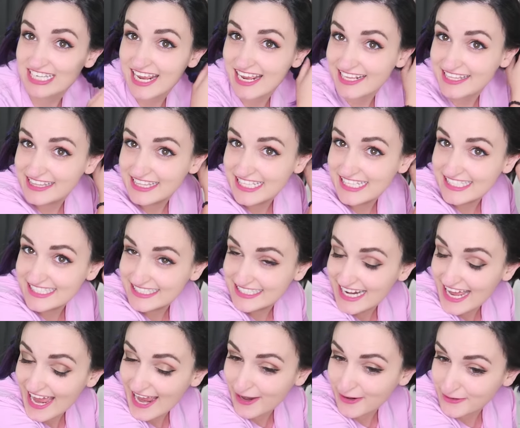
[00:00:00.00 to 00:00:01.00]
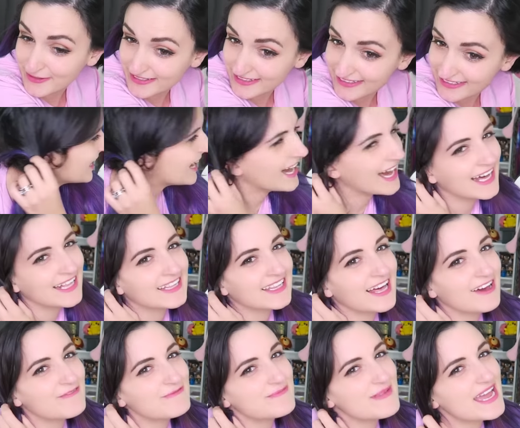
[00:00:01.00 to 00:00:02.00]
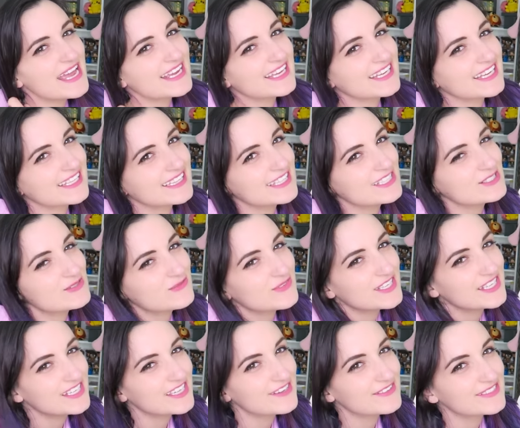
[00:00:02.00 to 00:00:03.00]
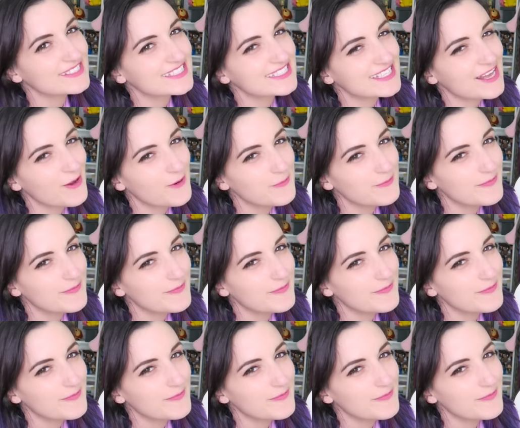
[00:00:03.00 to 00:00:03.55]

take these down. I love making these videos so